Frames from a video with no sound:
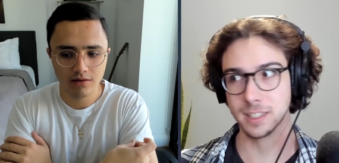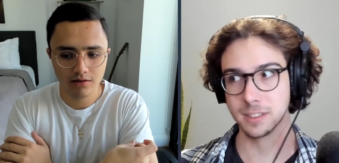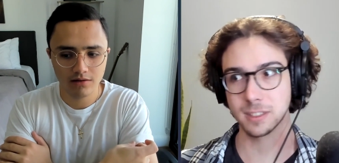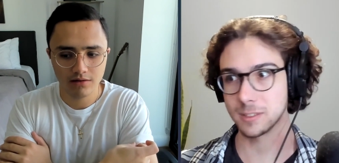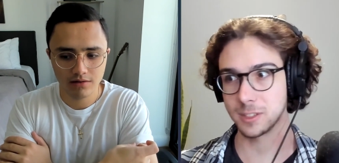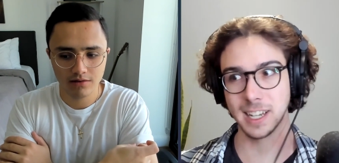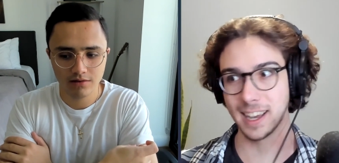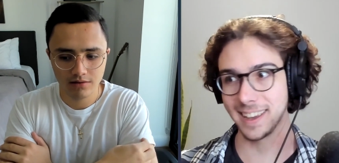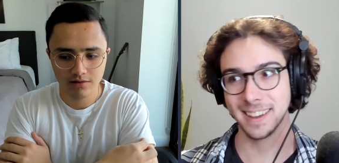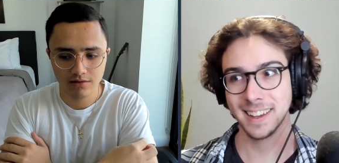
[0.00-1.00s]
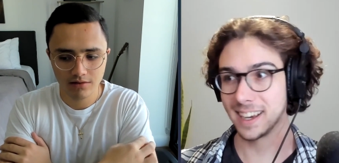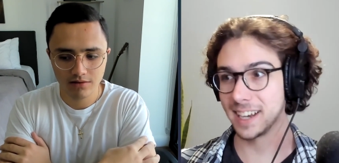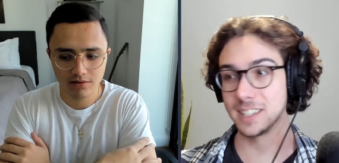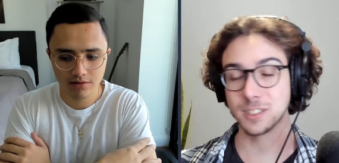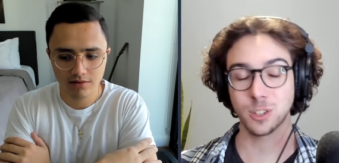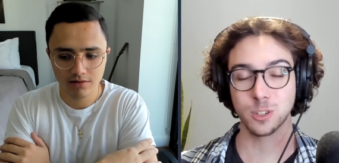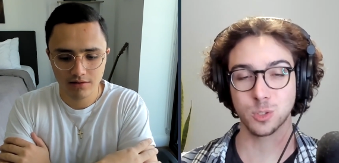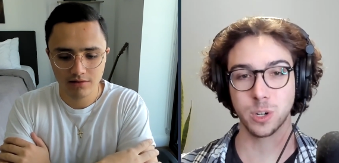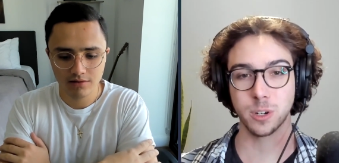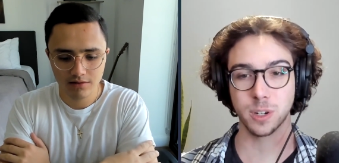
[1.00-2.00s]
Speaker 1: is. So yeah, I, I didn't start a
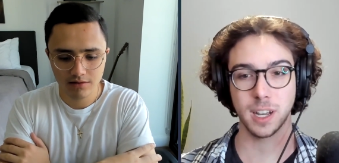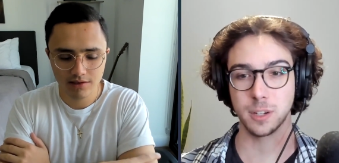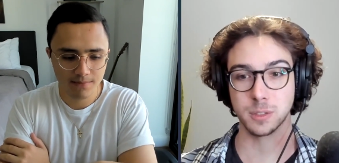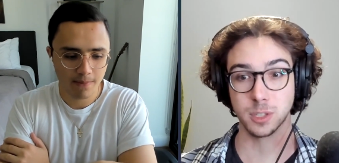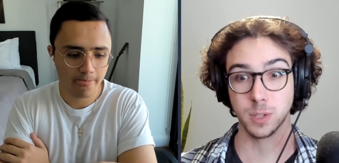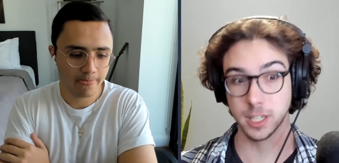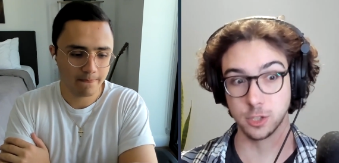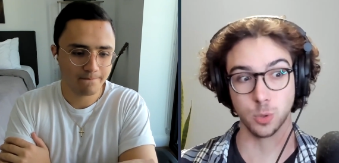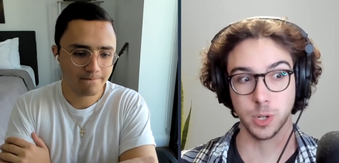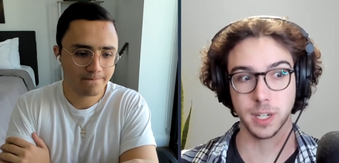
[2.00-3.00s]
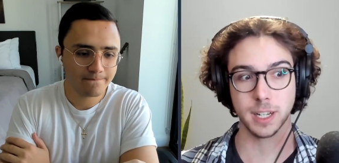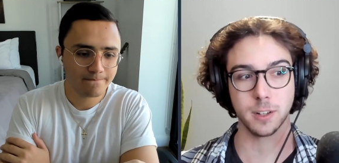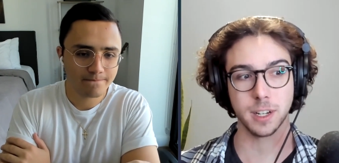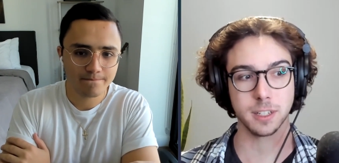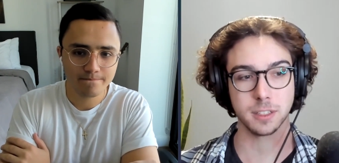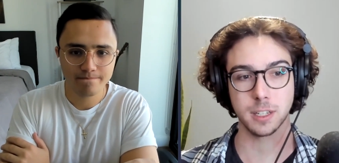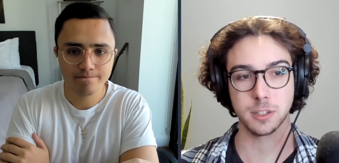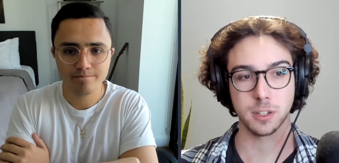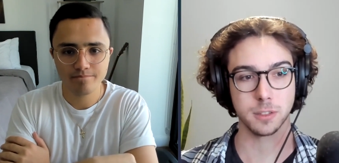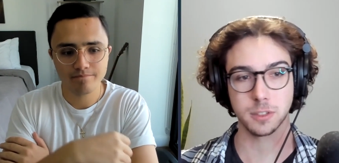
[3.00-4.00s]
Twitter account until like joining Client
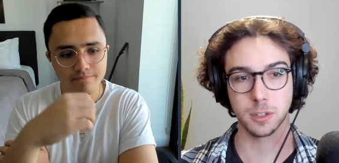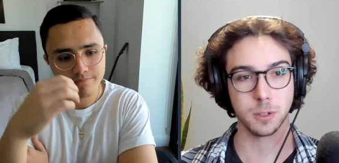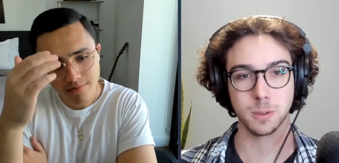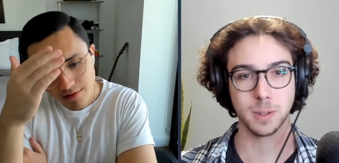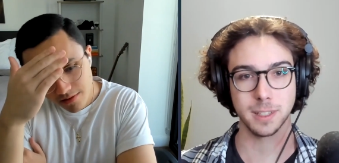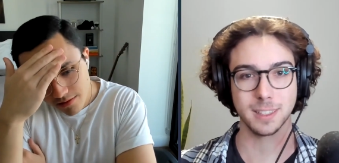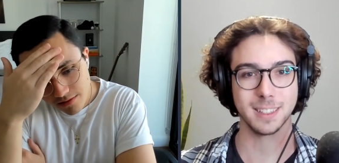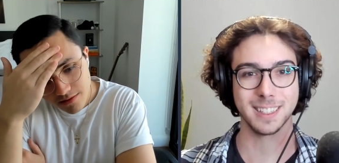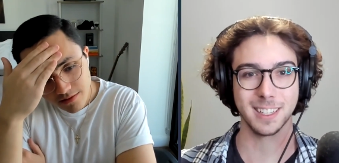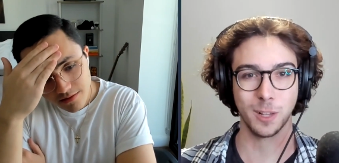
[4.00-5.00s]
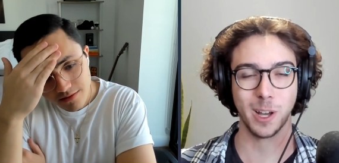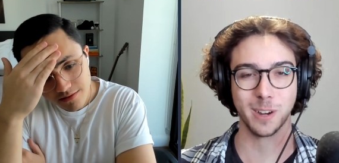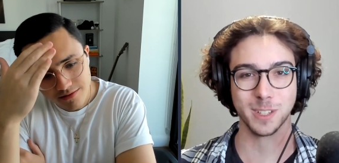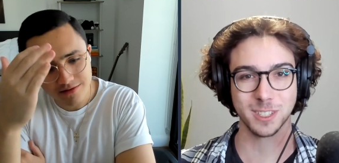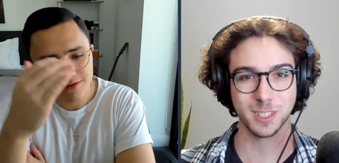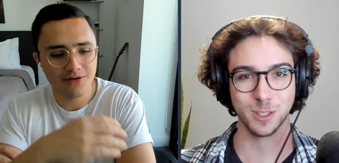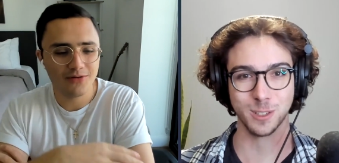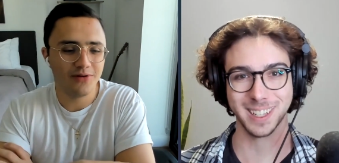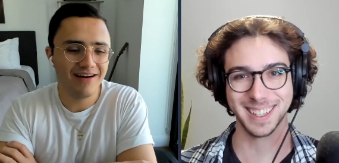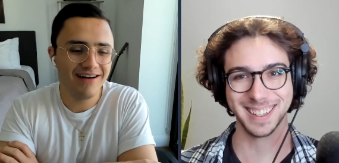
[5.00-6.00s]
Ascension. So a lot of it's still Yo,
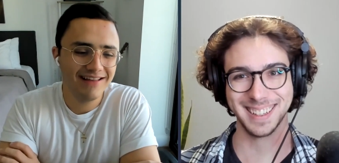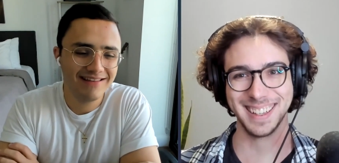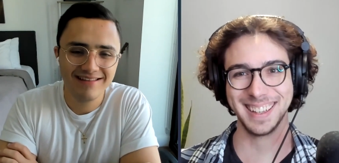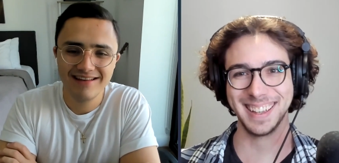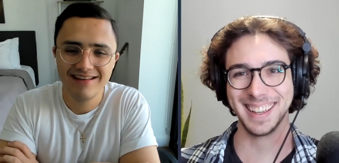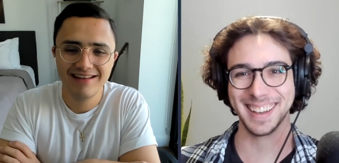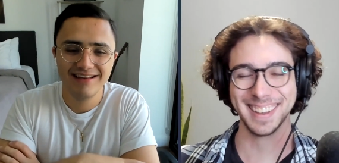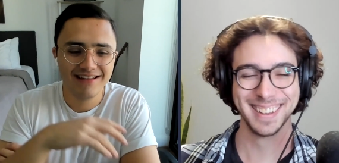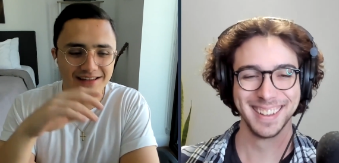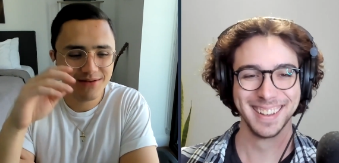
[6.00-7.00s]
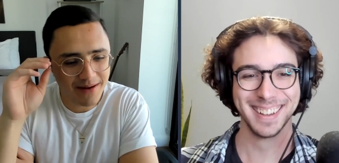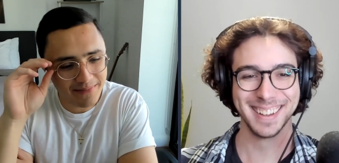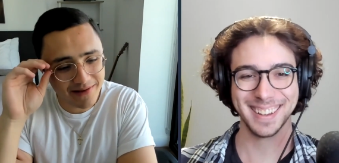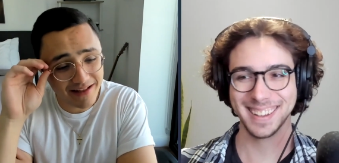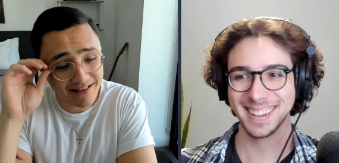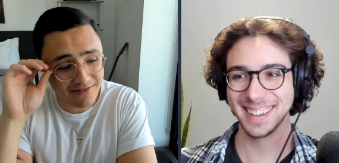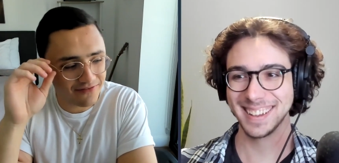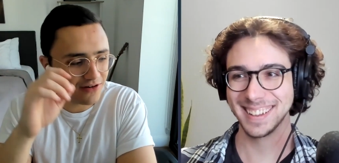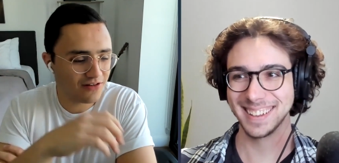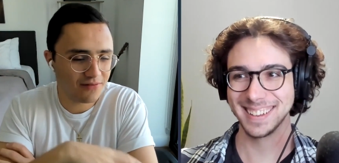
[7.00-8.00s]
like, what? Yeah. You might be like the
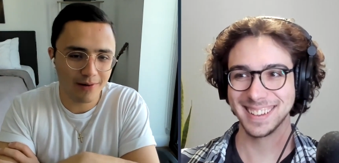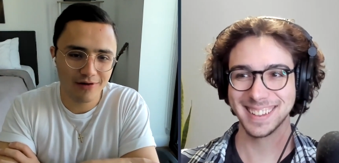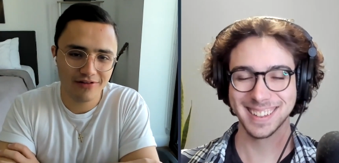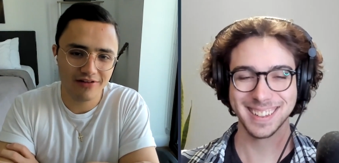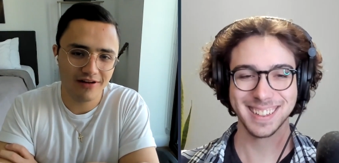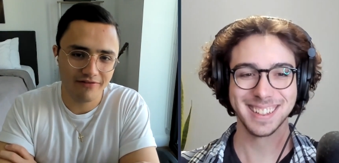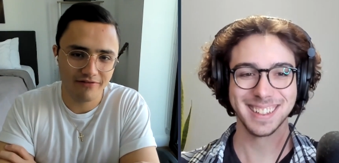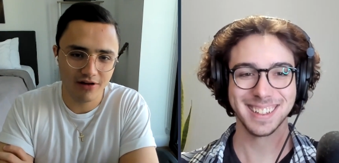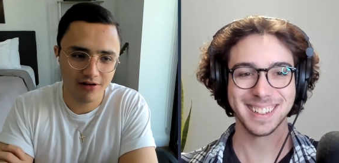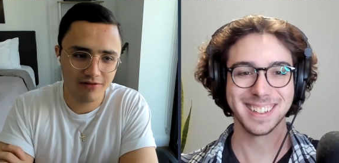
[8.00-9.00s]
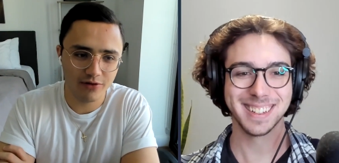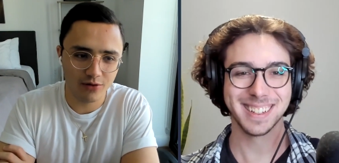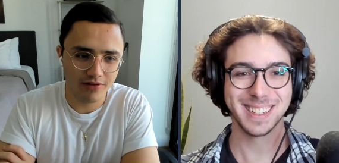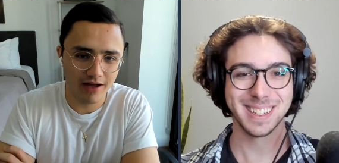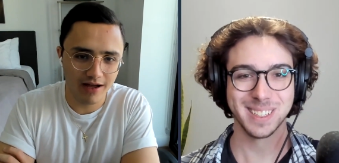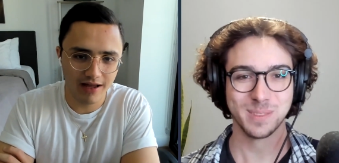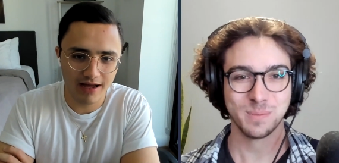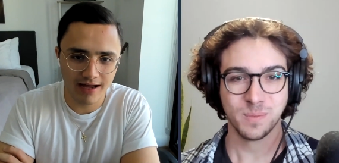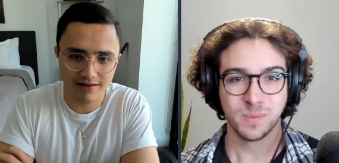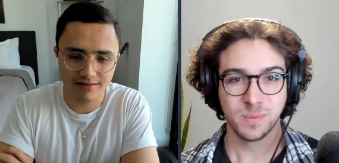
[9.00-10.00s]
first person I've interviewed that
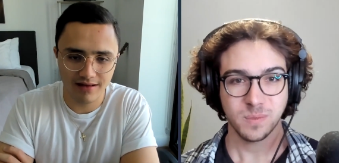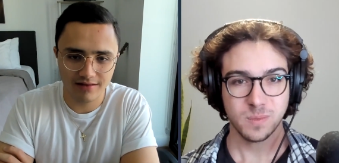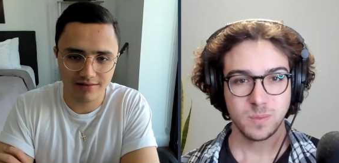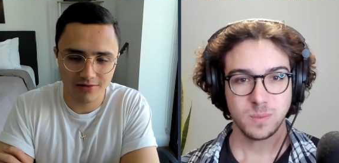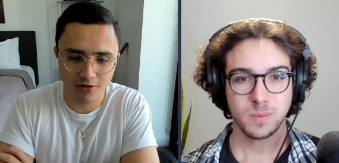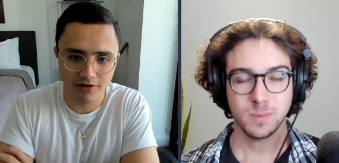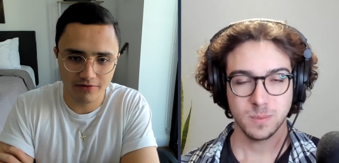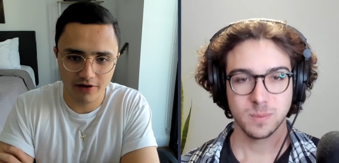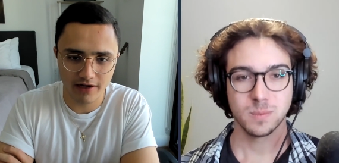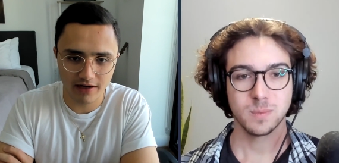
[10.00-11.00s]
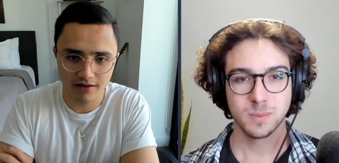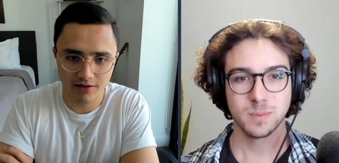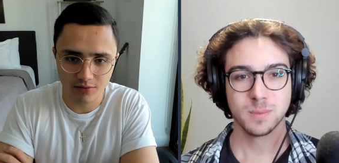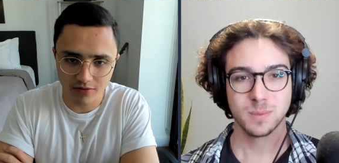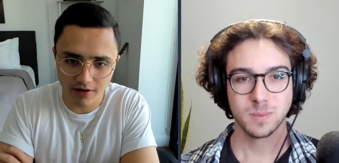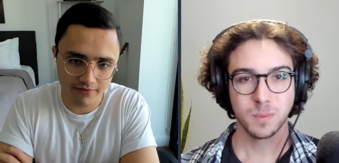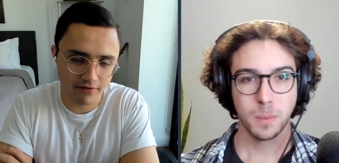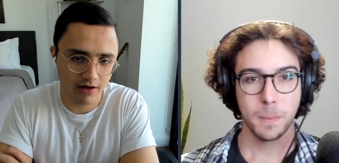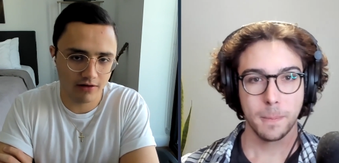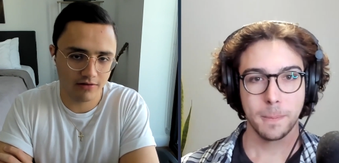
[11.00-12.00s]
has that story of like, you didn't
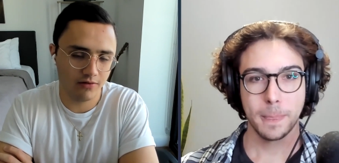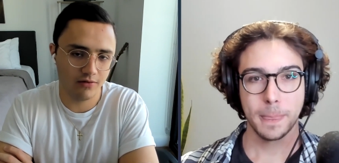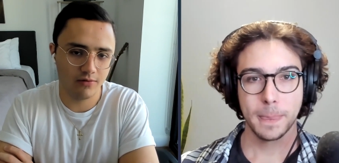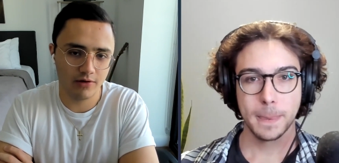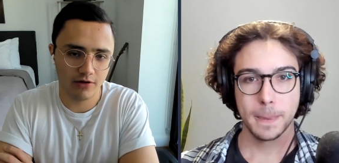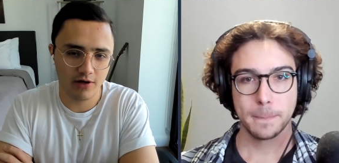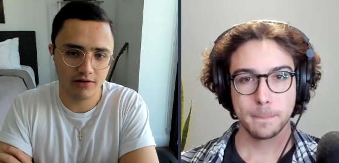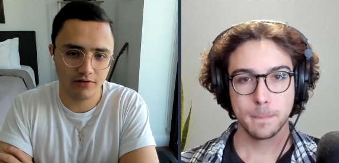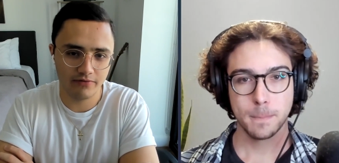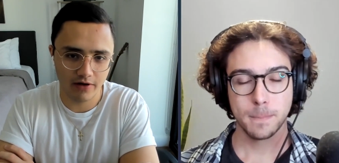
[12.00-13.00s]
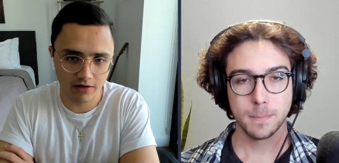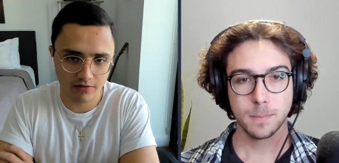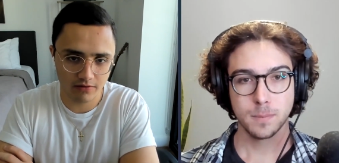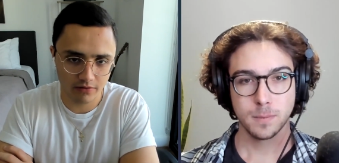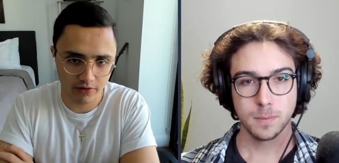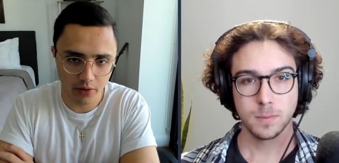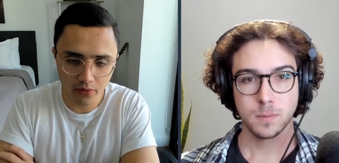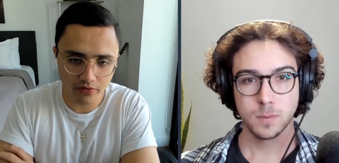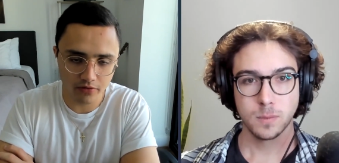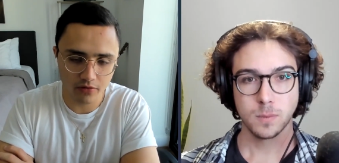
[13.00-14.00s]
find us through Twitter. You actually found us through
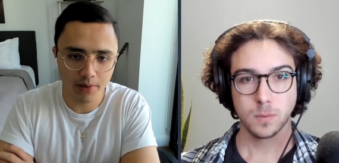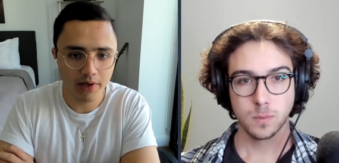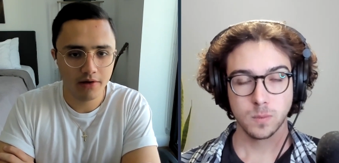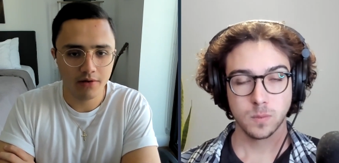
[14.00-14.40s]
YouTube,